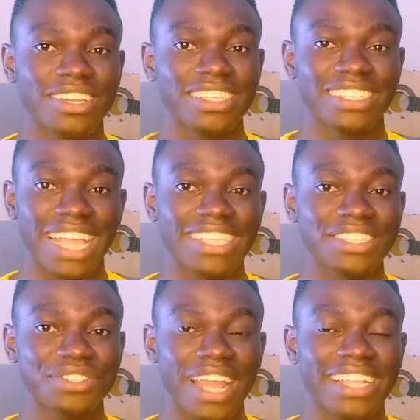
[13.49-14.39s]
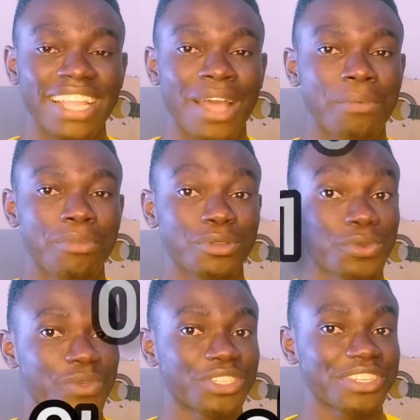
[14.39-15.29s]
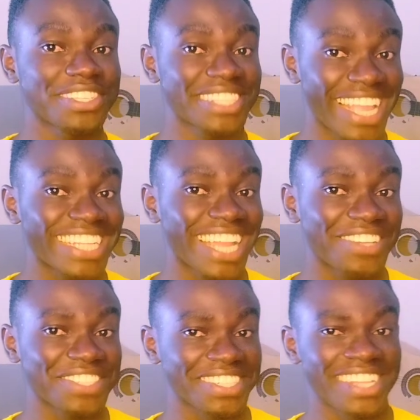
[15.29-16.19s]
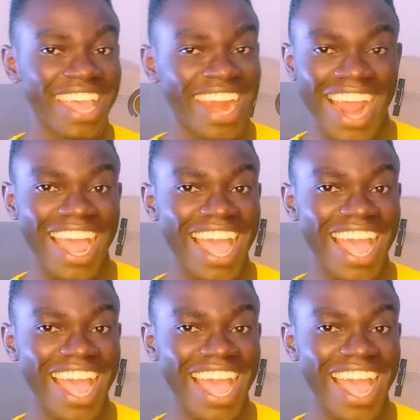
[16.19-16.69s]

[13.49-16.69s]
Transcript: You can start it right now, but with just 10,000 Naira.